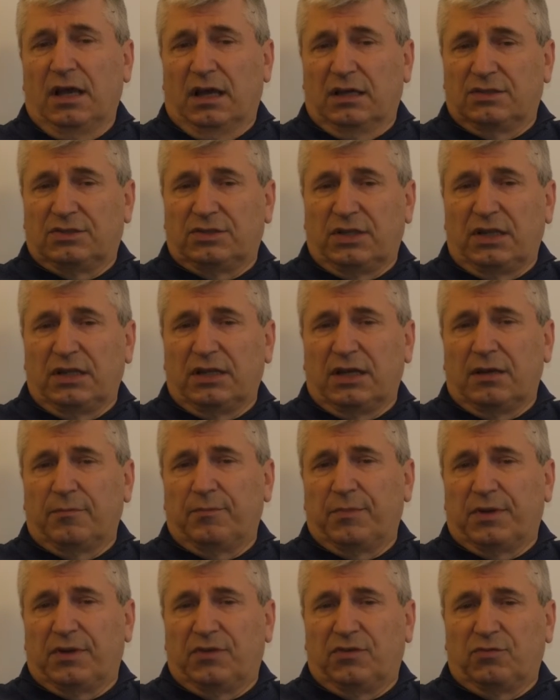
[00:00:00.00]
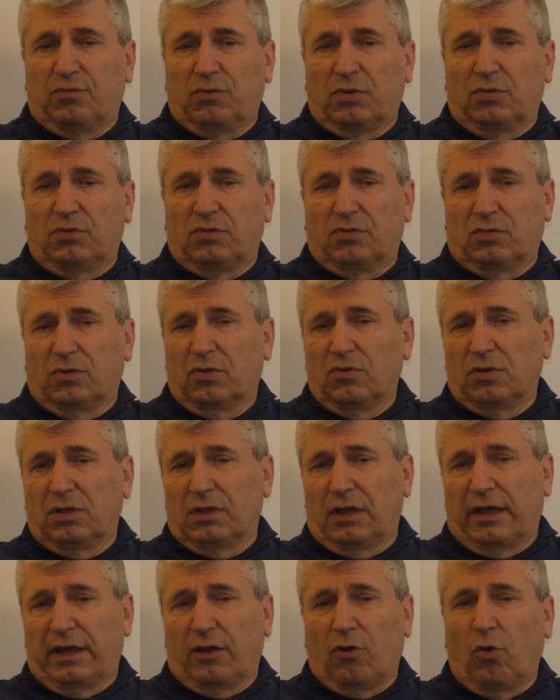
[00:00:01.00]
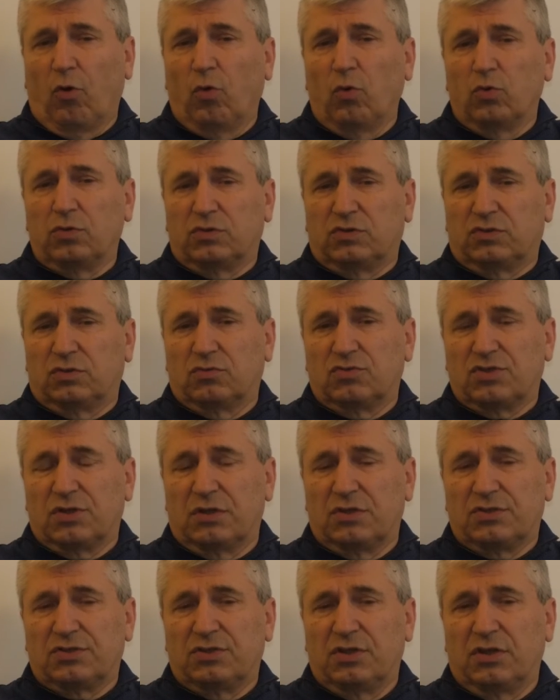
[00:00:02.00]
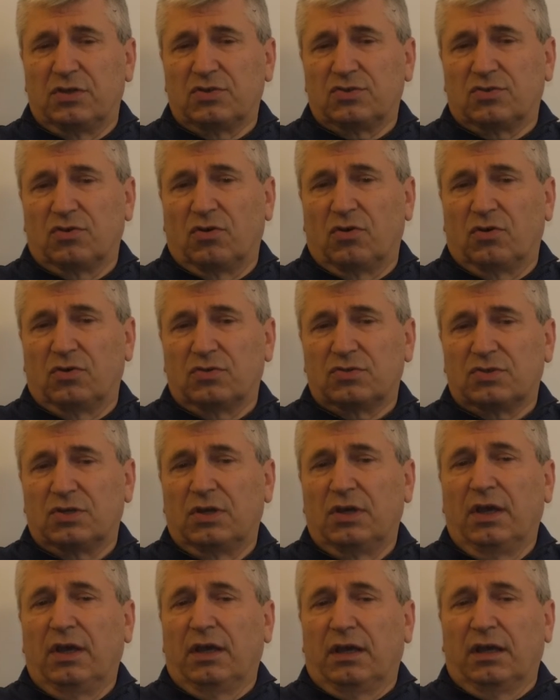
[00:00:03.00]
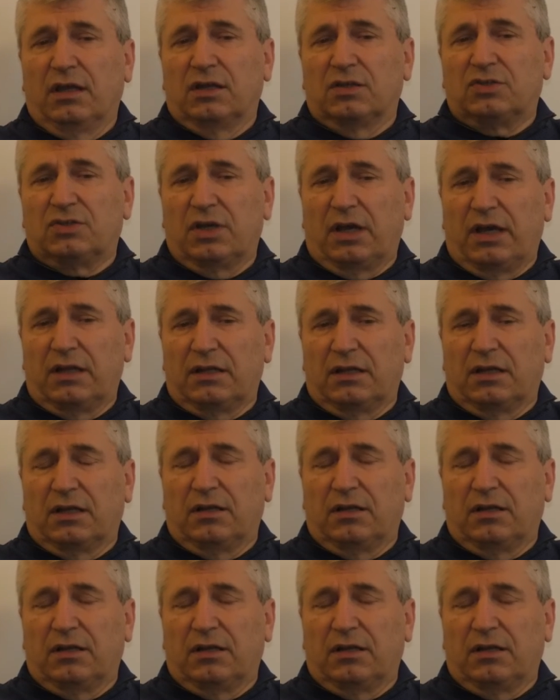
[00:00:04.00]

as state companies, would look like old socialist dinosaurs in a tight and